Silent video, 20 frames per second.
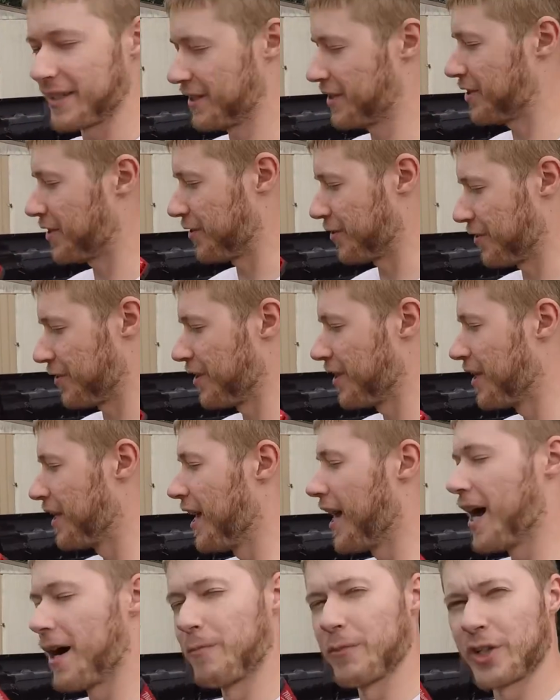So
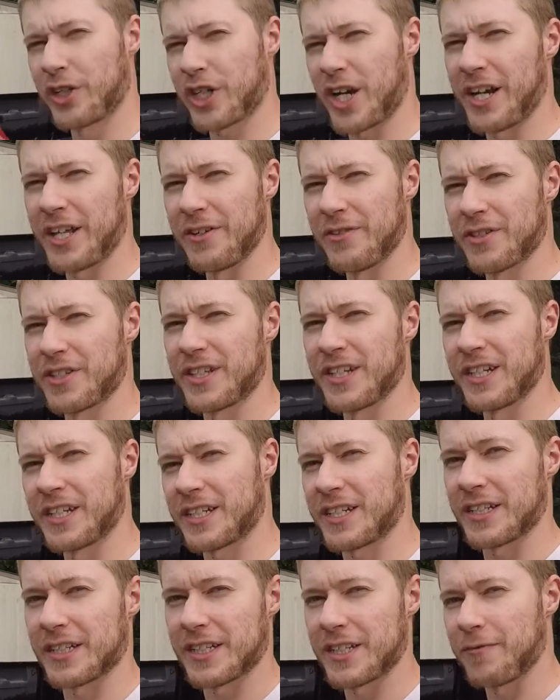I'm going to try to use
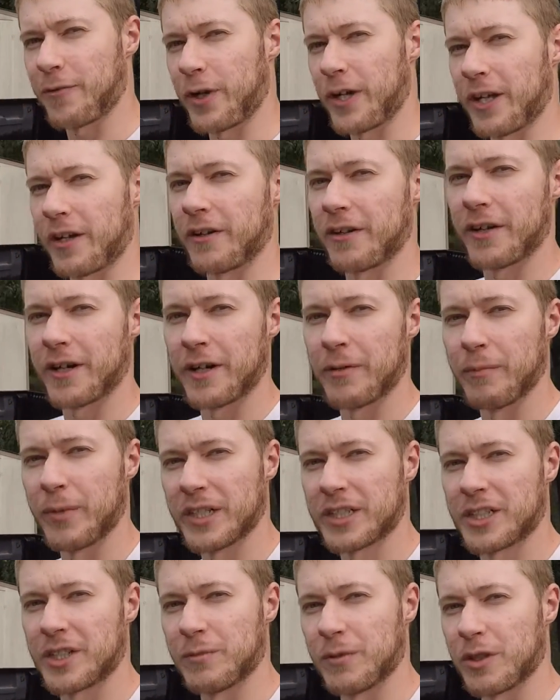this and see if we can get in there and
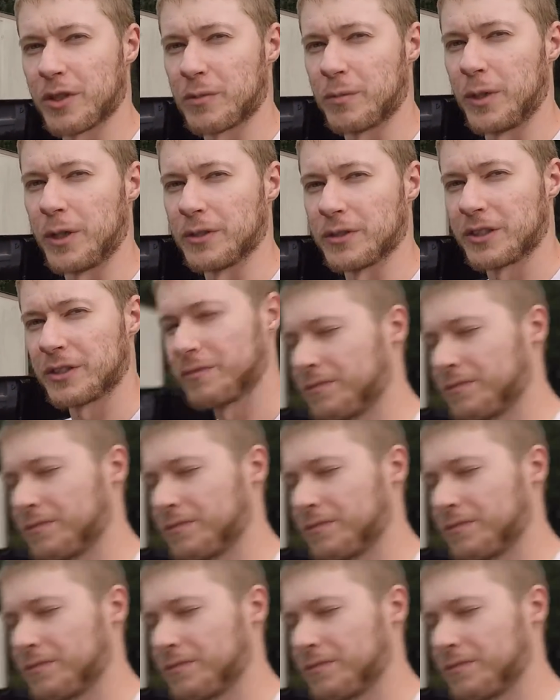bust some of those bolts.